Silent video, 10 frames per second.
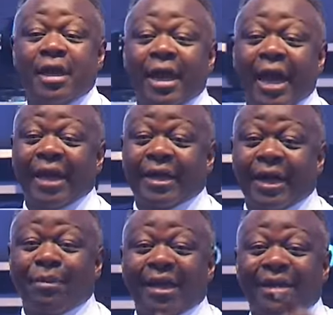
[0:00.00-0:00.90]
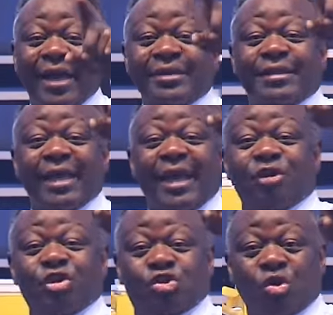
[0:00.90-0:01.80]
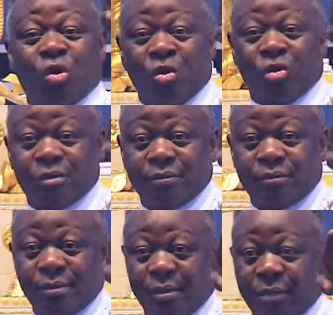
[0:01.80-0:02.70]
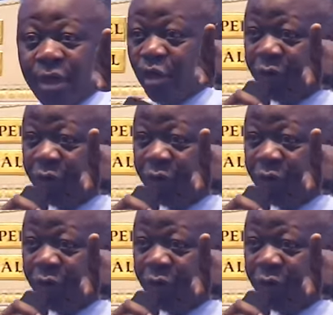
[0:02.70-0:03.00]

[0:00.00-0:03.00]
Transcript: I come against every sword in your